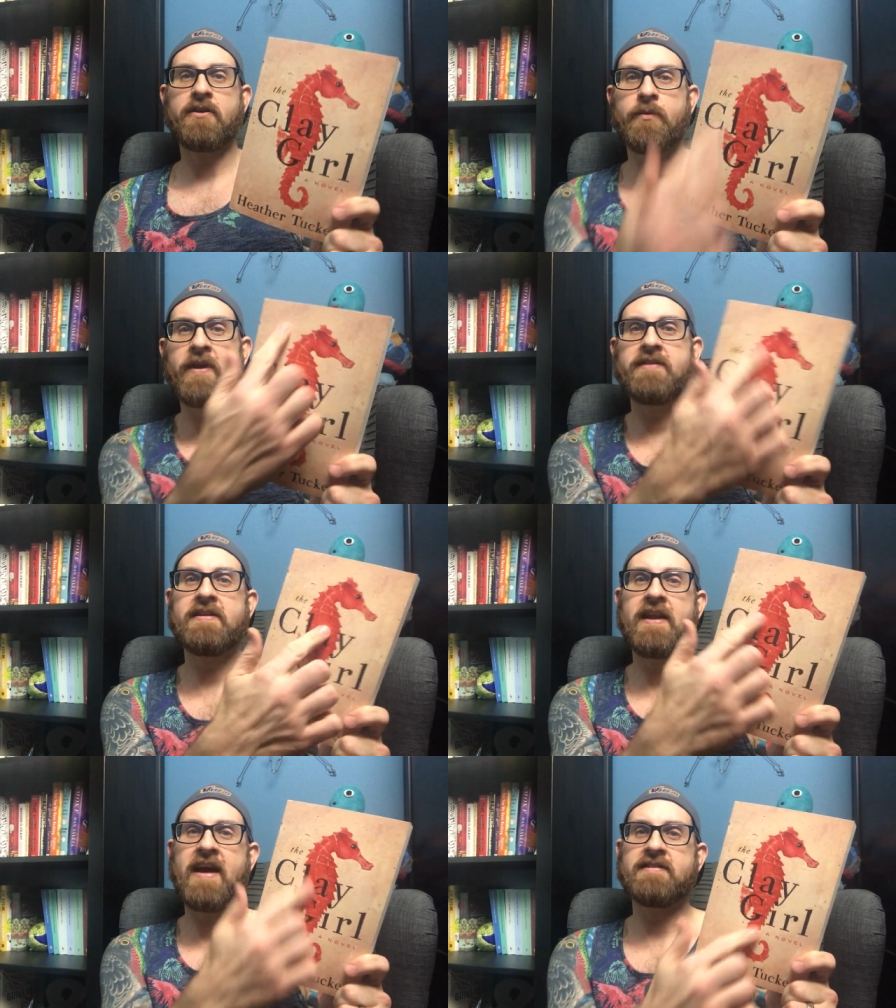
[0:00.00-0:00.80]
The
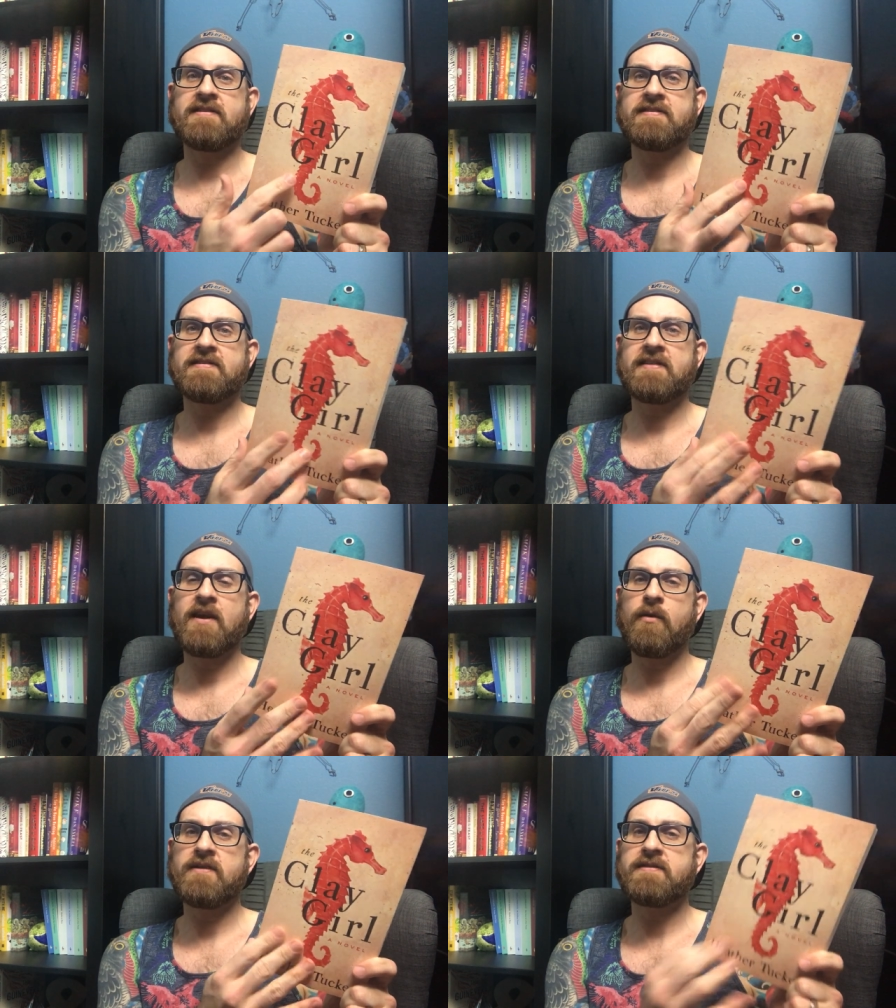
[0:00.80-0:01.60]
reason it has a
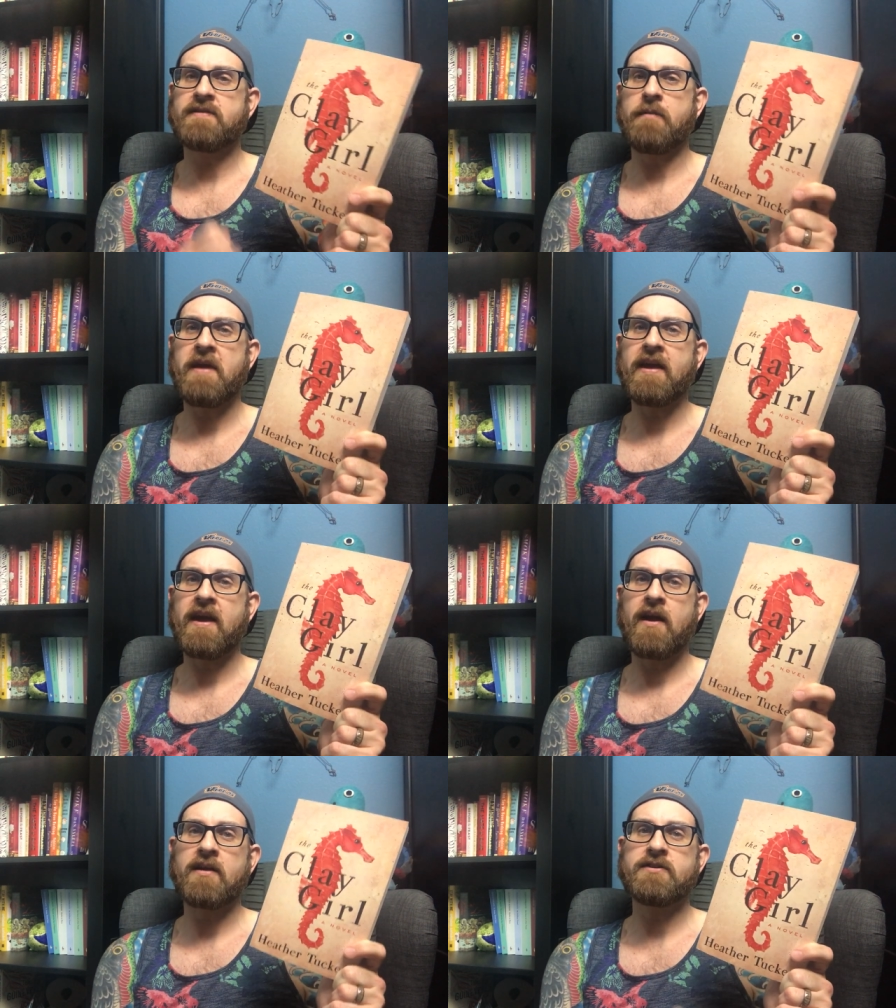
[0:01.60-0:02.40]
seahorse is our main
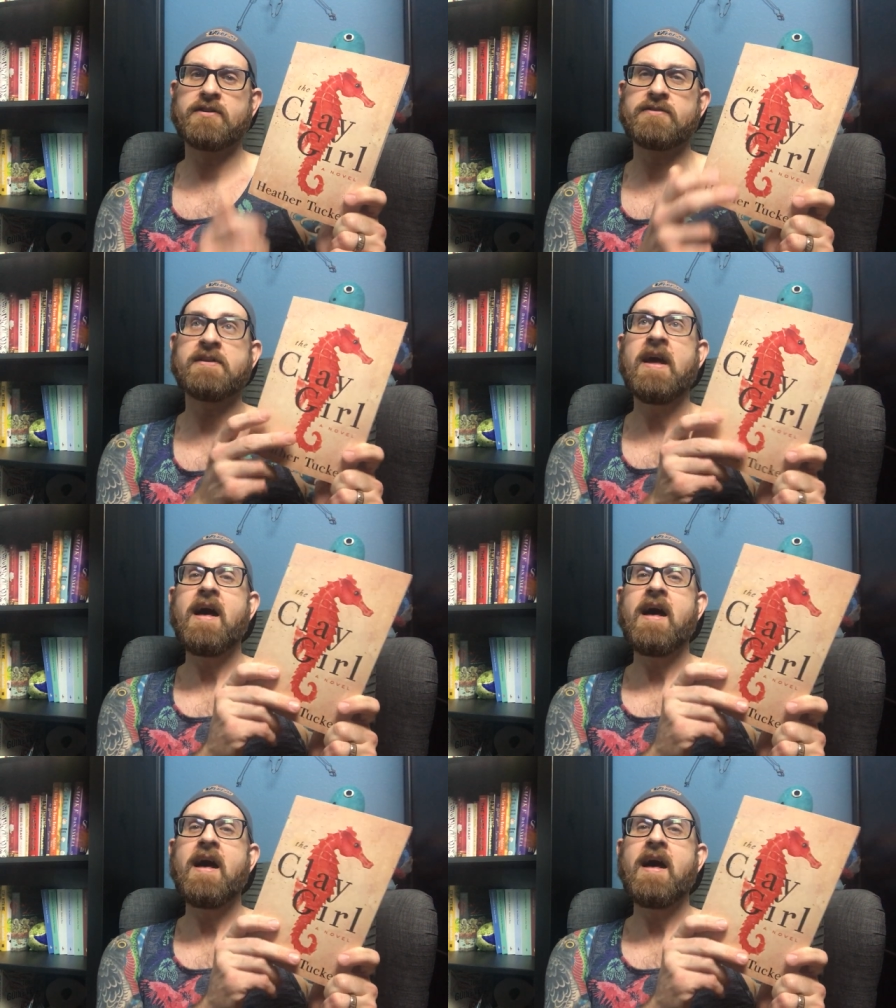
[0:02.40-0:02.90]
character's